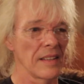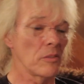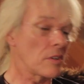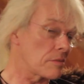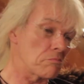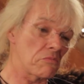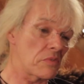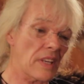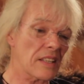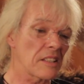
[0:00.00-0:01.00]
And
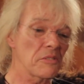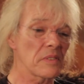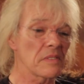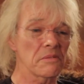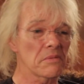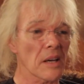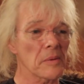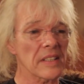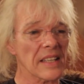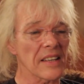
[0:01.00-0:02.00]
thank you for
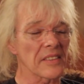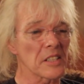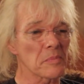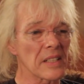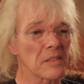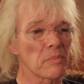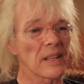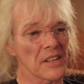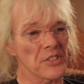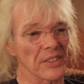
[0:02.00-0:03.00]
coming down. It's been a
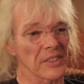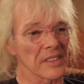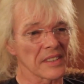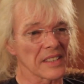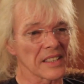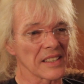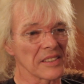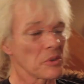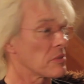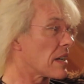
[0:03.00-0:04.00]
pleasure, and
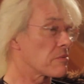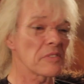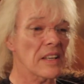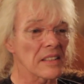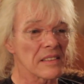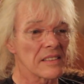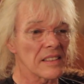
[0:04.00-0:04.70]
we've had fun.